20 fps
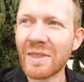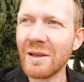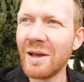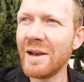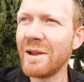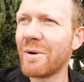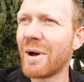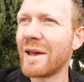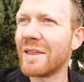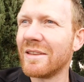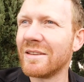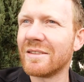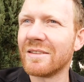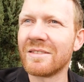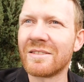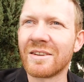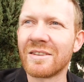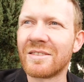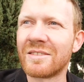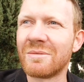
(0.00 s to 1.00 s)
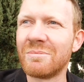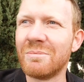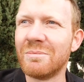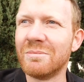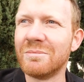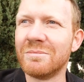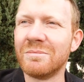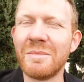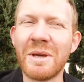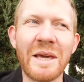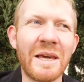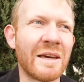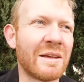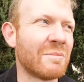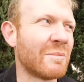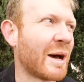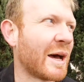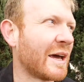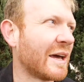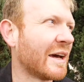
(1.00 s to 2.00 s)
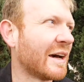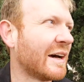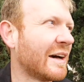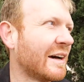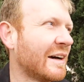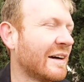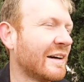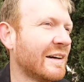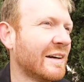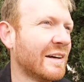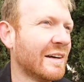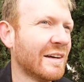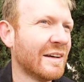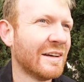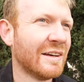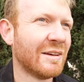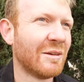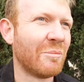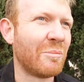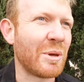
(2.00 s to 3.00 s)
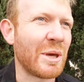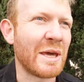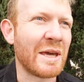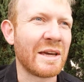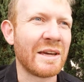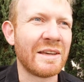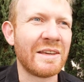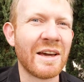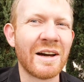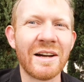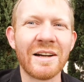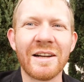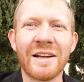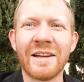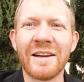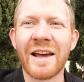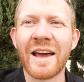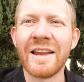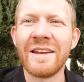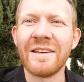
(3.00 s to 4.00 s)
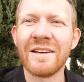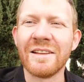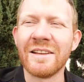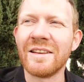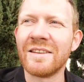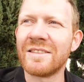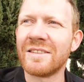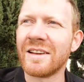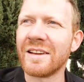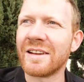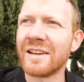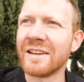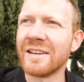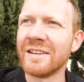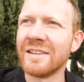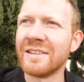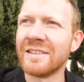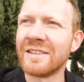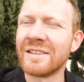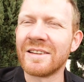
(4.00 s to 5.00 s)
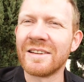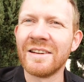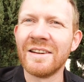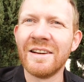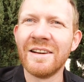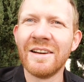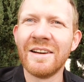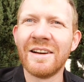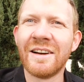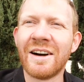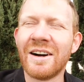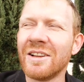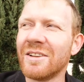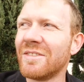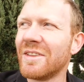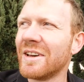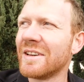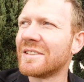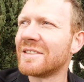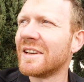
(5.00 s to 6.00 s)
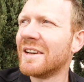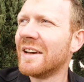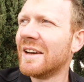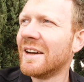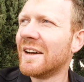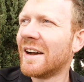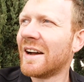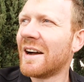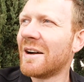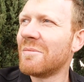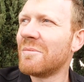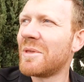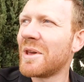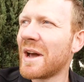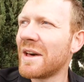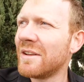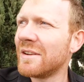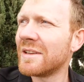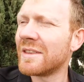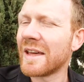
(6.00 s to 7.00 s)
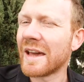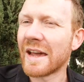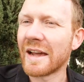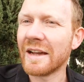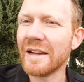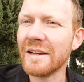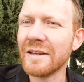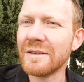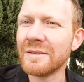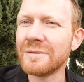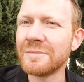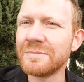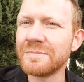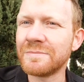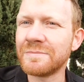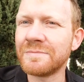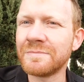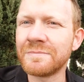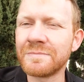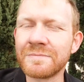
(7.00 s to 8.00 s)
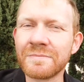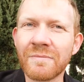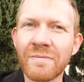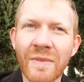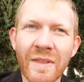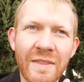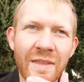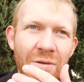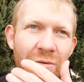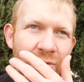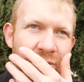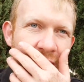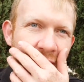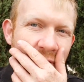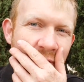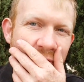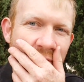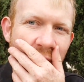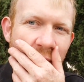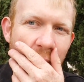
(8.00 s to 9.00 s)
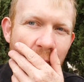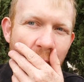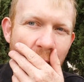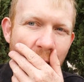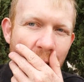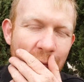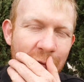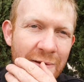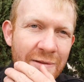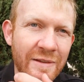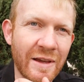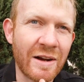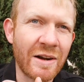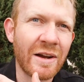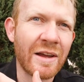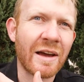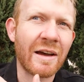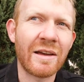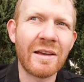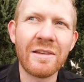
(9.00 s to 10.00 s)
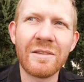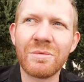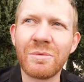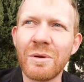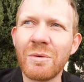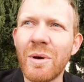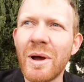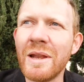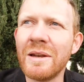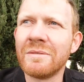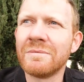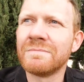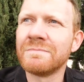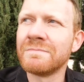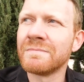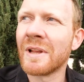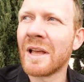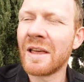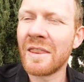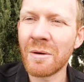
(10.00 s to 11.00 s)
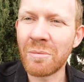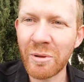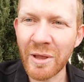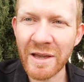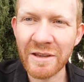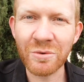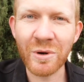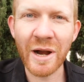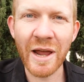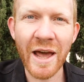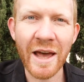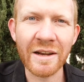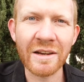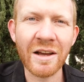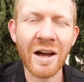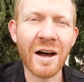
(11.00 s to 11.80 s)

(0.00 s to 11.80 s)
Anyway, this is just me and my being young and idealistic and all of this. The other thing that was interesting about this area is the place where I had